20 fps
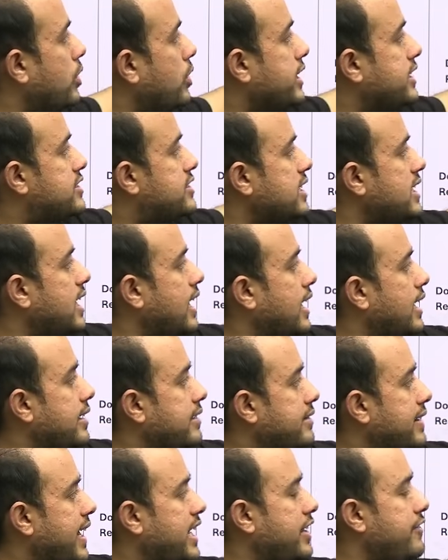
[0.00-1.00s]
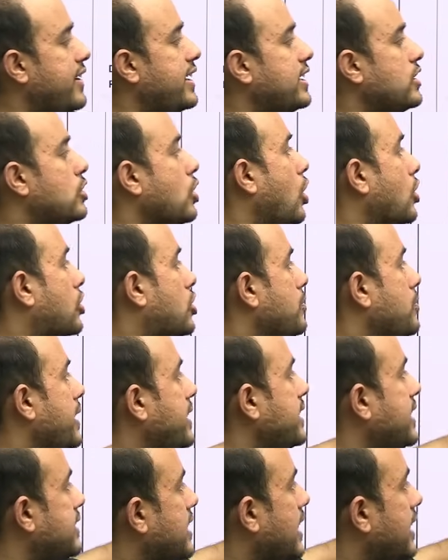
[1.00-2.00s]
original relevant
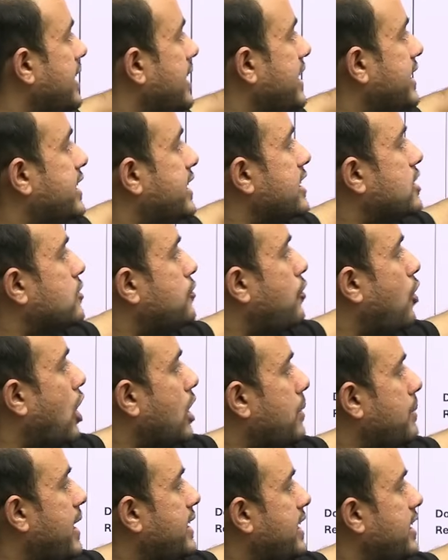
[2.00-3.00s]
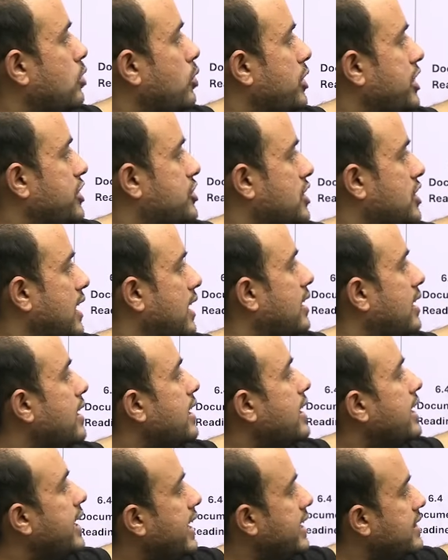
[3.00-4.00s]
document in the latest format in original
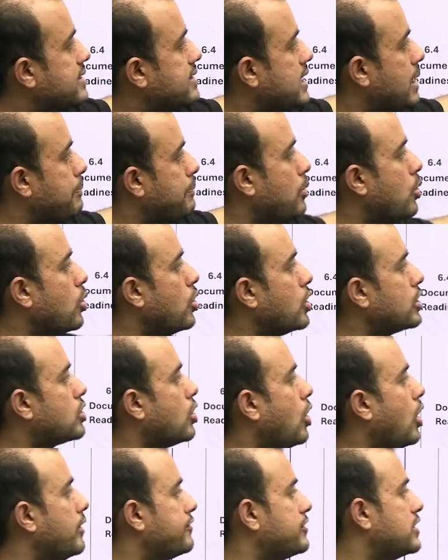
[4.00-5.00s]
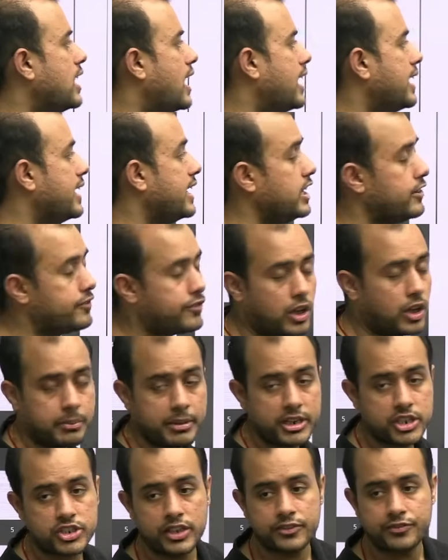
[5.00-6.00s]
in support of the
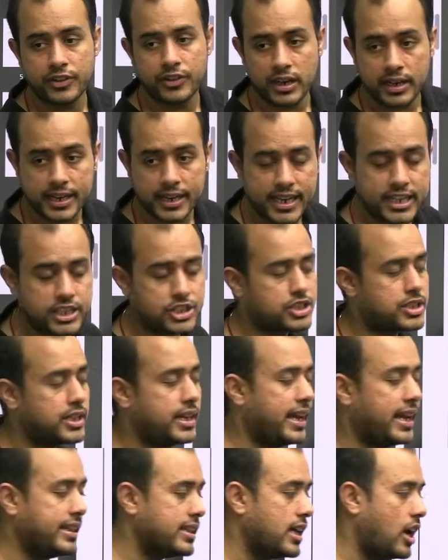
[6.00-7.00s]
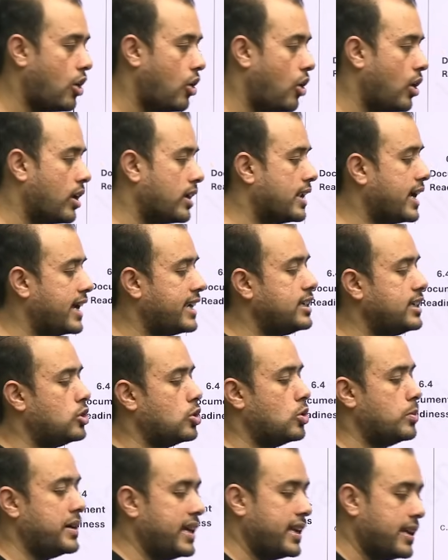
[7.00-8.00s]
information furnished in the online
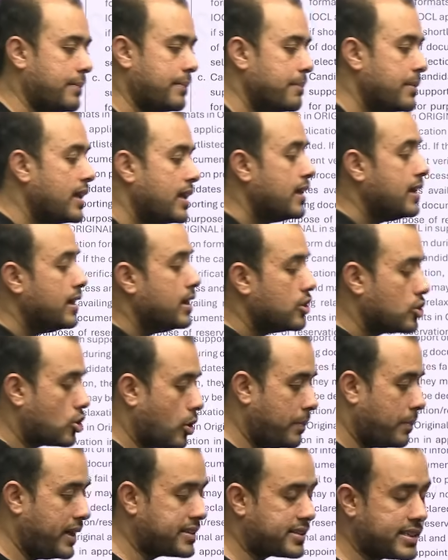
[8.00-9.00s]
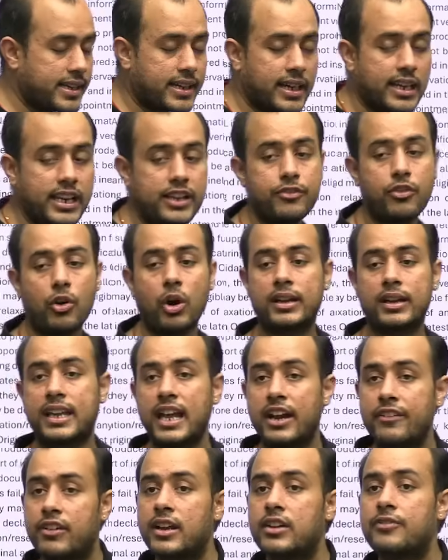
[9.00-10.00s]
domain. So basically,
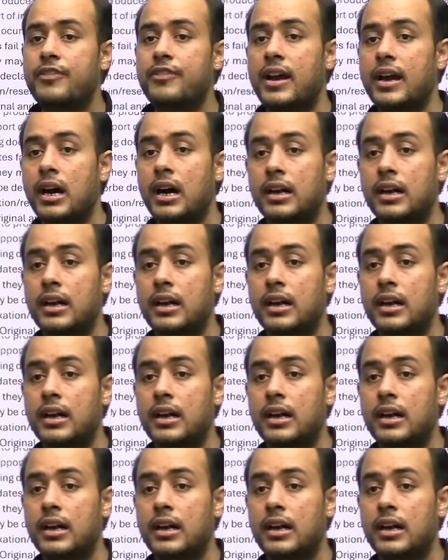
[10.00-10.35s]
whatever